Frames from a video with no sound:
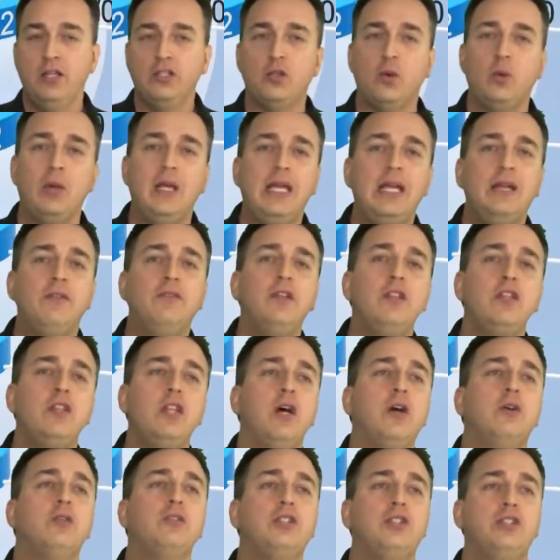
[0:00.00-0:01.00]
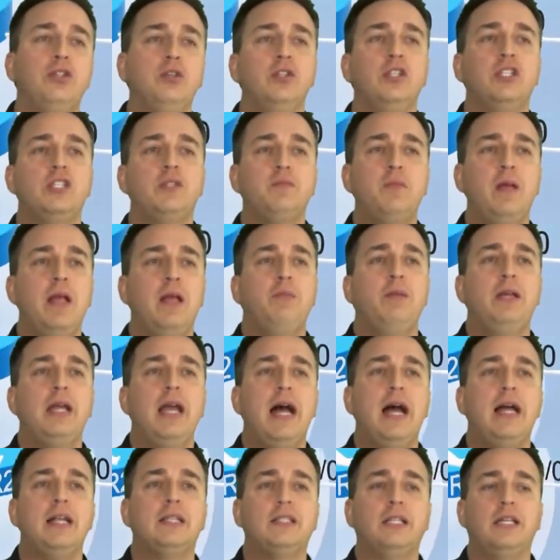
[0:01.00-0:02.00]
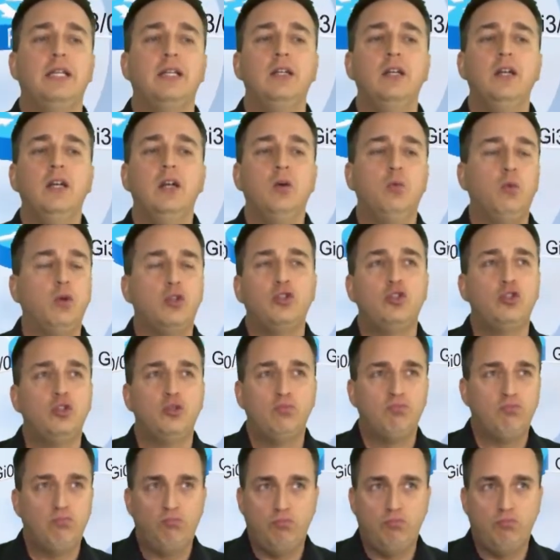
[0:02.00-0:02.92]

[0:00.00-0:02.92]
So even though students may be asking, well,